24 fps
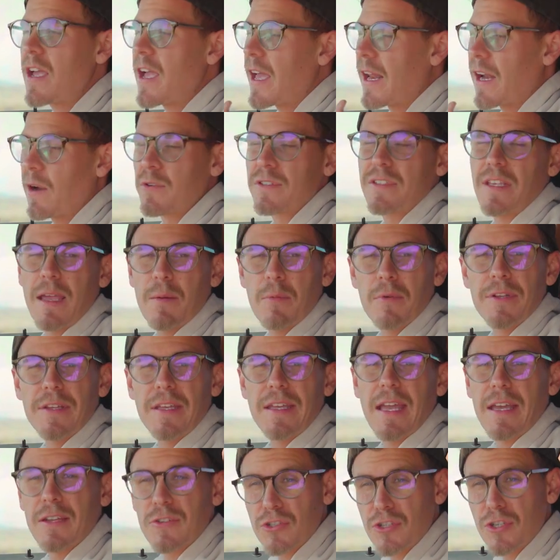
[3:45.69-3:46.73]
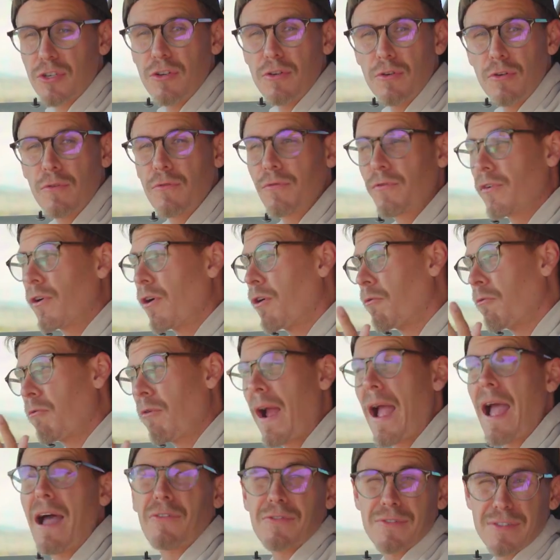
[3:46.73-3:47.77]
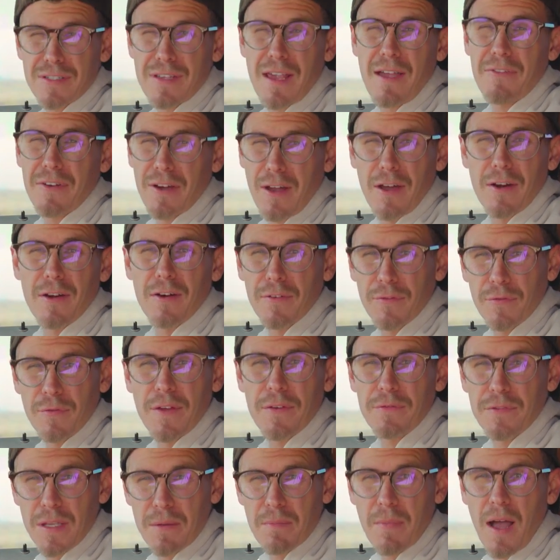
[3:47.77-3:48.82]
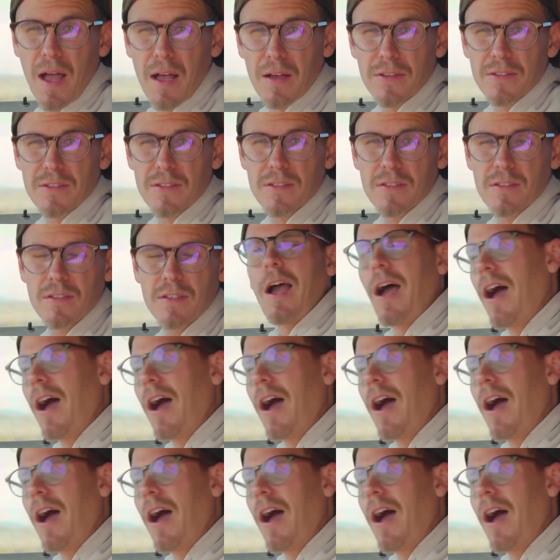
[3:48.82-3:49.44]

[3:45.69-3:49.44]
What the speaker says: and I was able to get 2 for around 750 bucks.